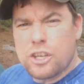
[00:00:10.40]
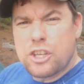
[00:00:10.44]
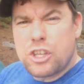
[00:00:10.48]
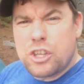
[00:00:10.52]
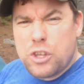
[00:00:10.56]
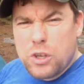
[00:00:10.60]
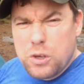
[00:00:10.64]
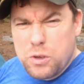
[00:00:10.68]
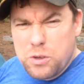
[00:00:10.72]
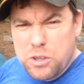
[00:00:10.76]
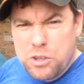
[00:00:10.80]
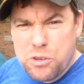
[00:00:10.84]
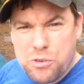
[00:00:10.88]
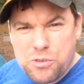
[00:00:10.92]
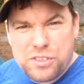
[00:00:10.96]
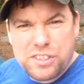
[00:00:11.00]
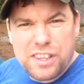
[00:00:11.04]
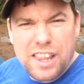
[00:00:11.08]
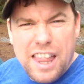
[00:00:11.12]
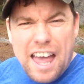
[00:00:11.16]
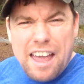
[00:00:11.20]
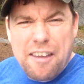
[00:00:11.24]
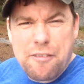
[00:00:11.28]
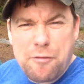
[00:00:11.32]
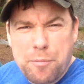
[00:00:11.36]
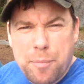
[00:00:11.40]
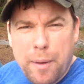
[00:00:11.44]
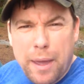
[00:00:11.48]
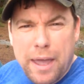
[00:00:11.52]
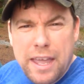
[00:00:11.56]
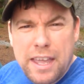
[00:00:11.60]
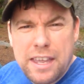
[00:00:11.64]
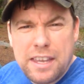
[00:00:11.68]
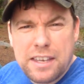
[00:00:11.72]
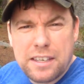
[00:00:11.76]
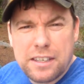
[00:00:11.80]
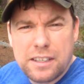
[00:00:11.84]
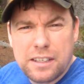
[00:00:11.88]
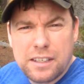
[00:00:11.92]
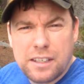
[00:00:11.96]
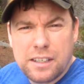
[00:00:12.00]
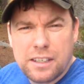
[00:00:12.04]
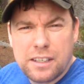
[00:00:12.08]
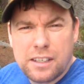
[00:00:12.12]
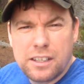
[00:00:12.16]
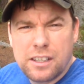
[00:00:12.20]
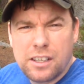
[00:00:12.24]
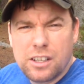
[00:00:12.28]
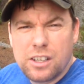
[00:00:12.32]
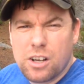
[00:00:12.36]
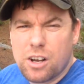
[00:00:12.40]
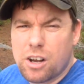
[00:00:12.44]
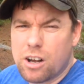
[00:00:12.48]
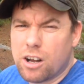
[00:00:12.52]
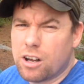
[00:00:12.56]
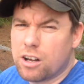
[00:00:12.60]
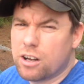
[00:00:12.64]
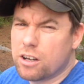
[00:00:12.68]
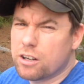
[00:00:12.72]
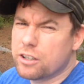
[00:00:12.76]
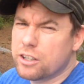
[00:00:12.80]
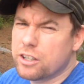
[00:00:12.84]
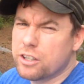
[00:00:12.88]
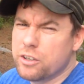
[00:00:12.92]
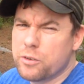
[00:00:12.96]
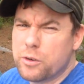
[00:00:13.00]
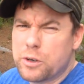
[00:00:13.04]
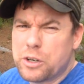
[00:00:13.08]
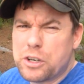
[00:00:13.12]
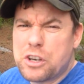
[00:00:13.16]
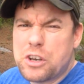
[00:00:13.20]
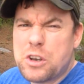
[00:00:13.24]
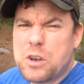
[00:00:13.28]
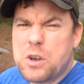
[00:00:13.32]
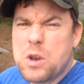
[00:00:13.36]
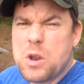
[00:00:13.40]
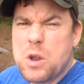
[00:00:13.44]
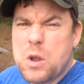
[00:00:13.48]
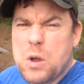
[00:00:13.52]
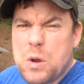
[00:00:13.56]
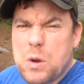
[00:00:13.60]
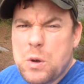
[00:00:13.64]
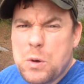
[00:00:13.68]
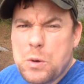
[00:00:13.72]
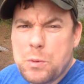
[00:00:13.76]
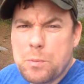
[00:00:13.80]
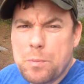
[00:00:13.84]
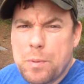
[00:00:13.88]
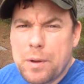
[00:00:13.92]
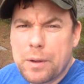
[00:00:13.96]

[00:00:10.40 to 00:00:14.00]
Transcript: You use live bait? Oh, you're a noob.